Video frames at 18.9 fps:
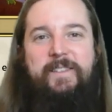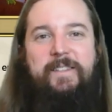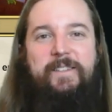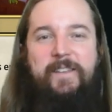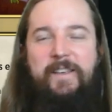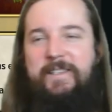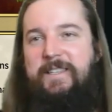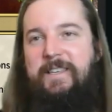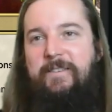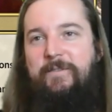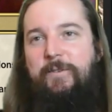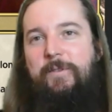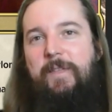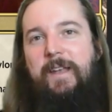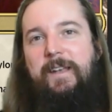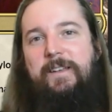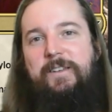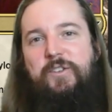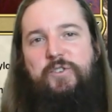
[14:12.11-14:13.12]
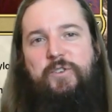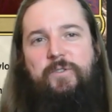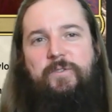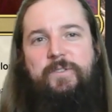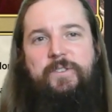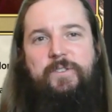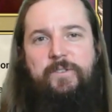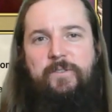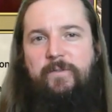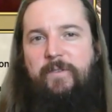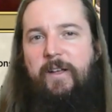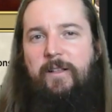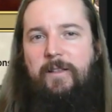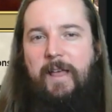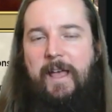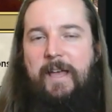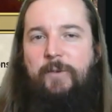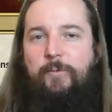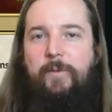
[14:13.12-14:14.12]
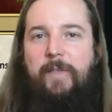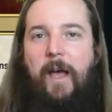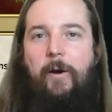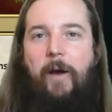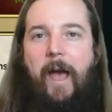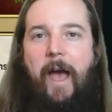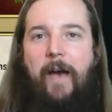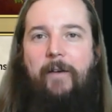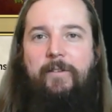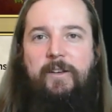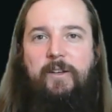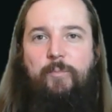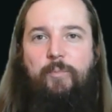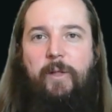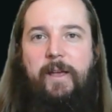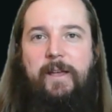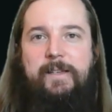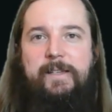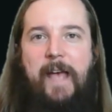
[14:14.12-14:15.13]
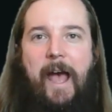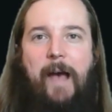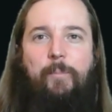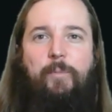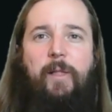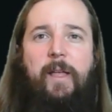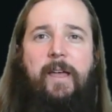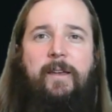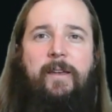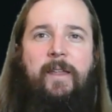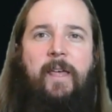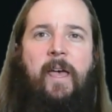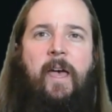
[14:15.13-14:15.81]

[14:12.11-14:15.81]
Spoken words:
it does give you that additional Surveil land without having to play a tap land,